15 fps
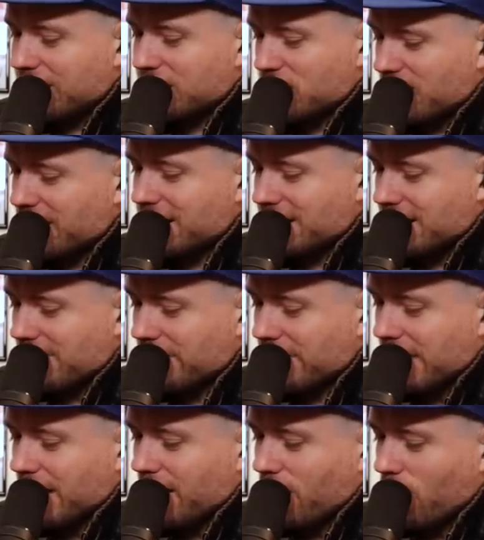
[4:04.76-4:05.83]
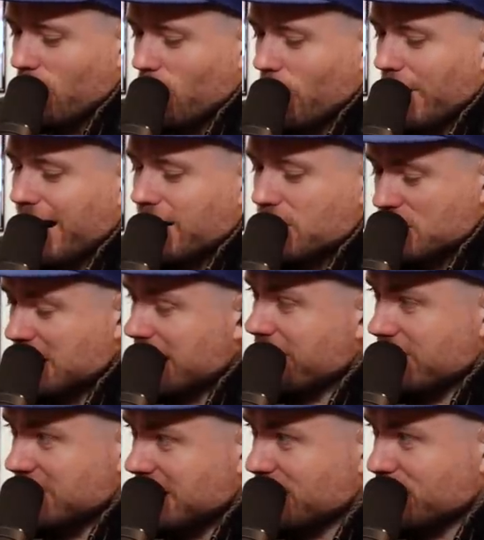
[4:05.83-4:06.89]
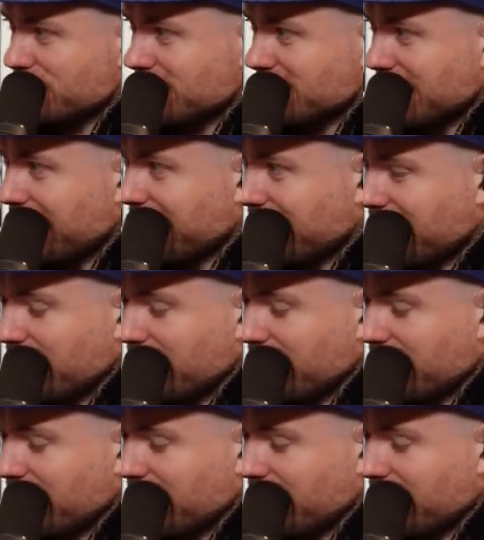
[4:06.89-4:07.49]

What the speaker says: question is, where she's having sex with this lad,